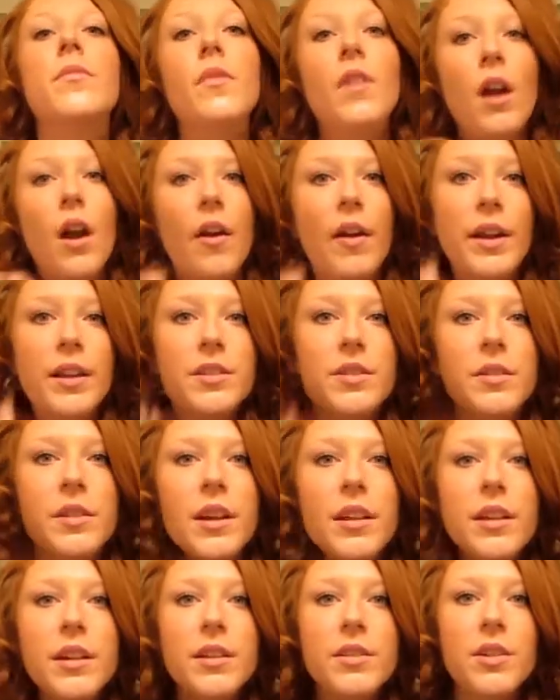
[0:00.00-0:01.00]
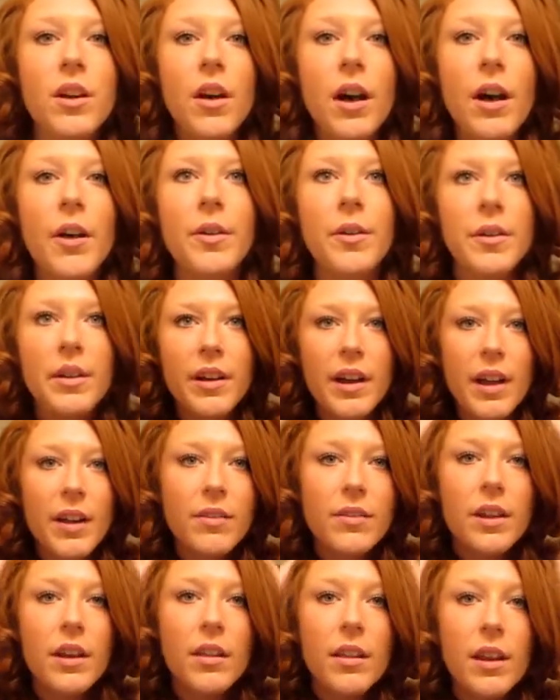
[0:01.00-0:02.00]
Alright, so now that it's all out, you can kind of
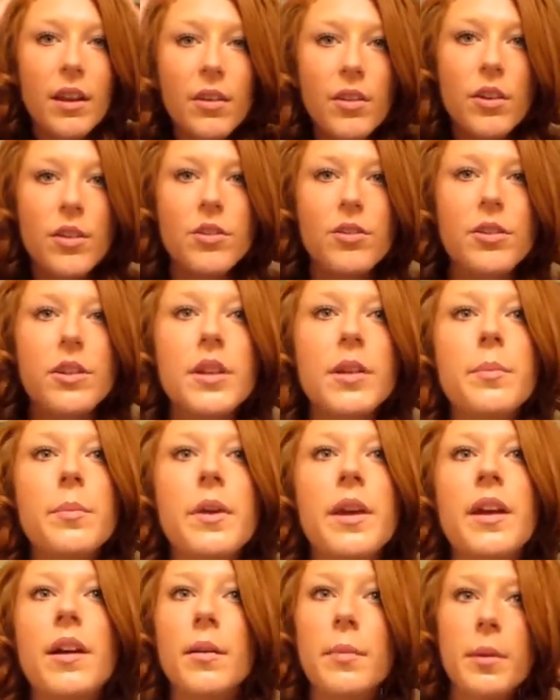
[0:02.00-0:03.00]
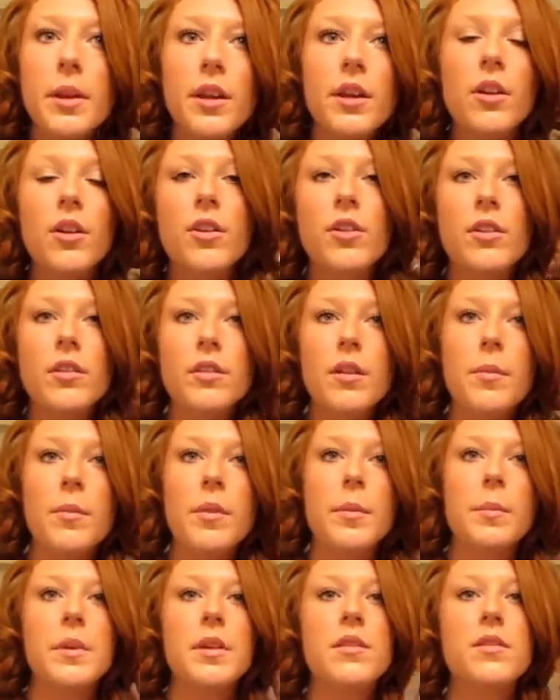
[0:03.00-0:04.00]
tell that it looks really big up here, and some of
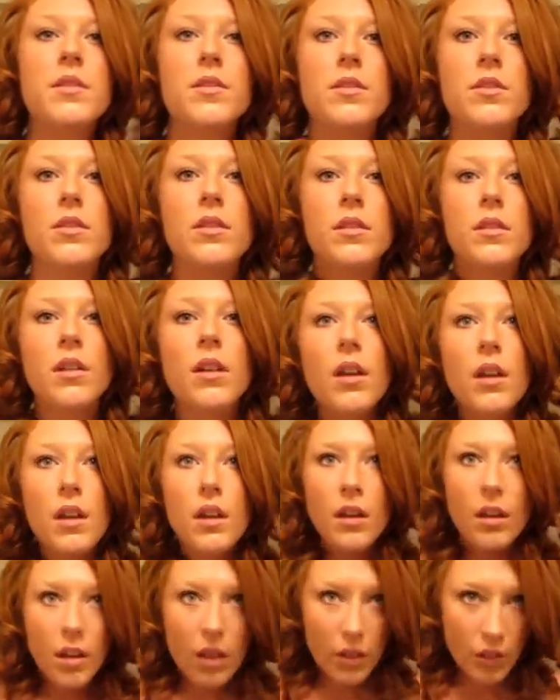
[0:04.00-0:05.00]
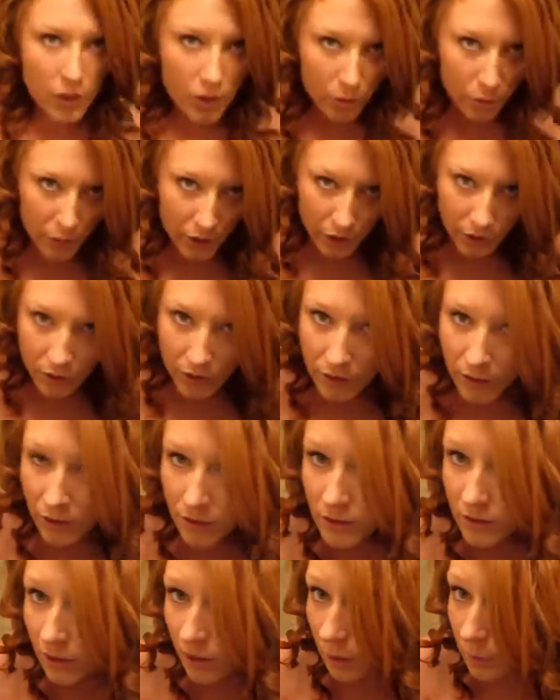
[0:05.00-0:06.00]
the pieces look a little weird, and there's
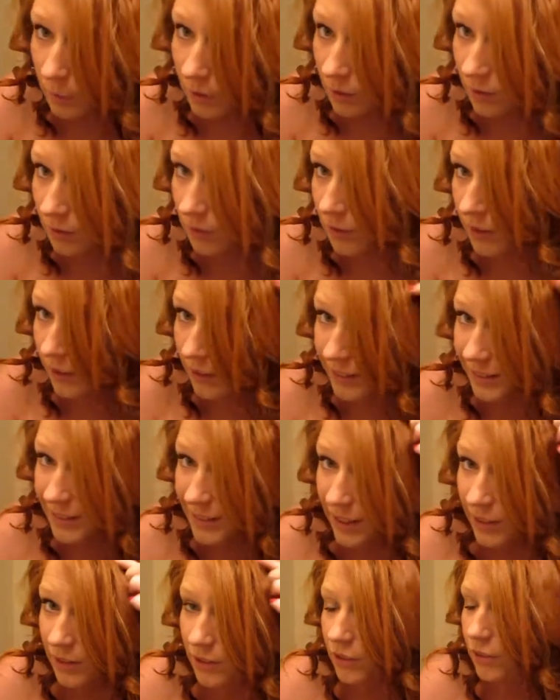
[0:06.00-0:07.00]
a couple of like dents